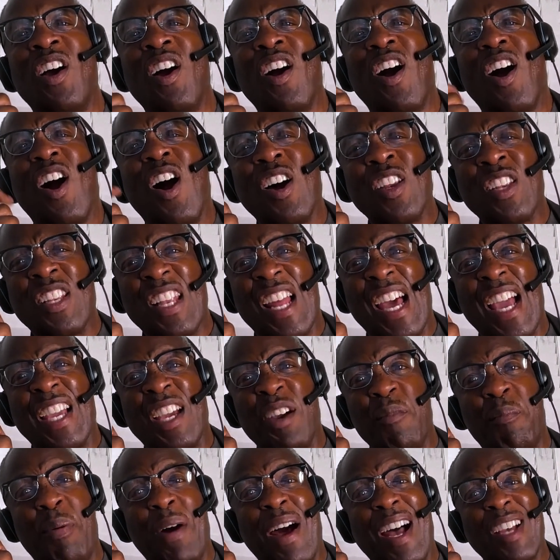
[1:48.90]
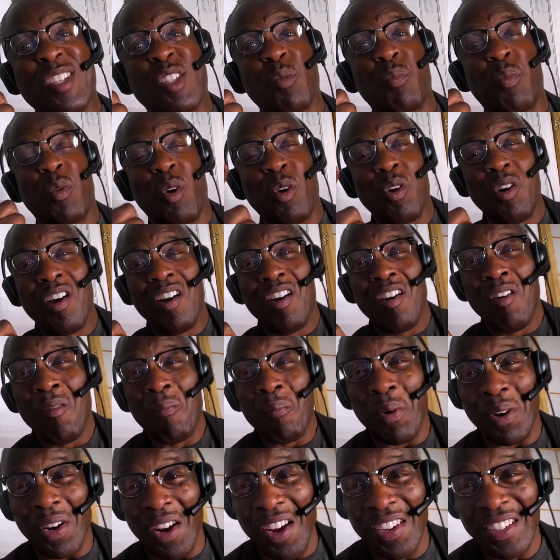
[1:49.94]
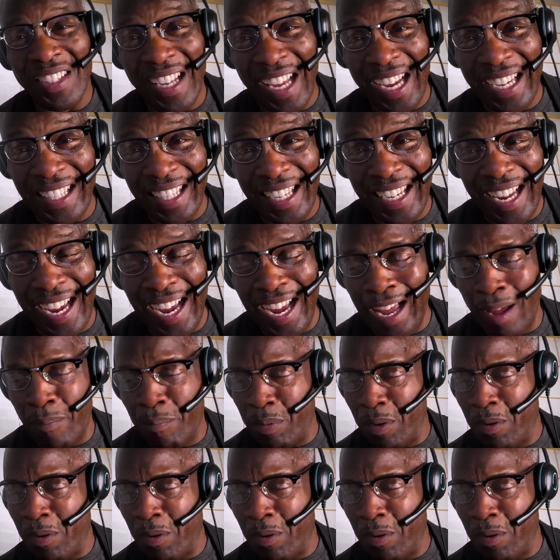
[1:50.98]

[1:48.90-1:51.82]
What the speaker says: Unlike possible, it's unlikely to happen.